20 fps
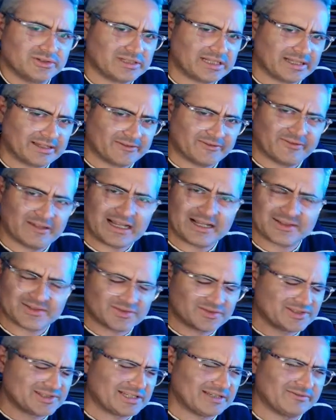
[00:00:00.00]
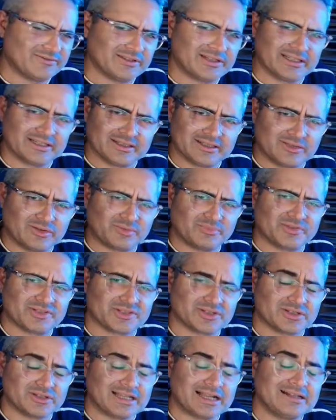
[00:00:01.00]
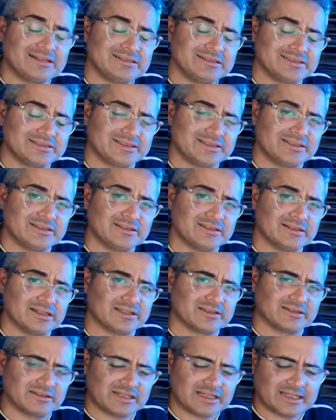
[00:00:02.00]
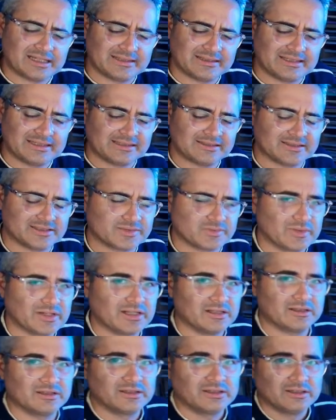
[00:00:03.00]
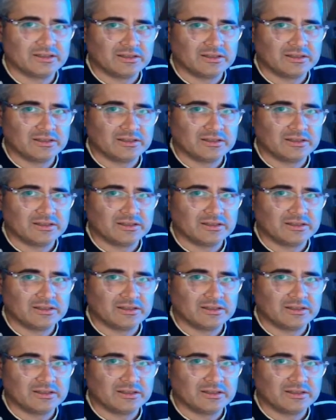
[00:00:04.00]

like flags or something like your personality. I'm gonna add that as well.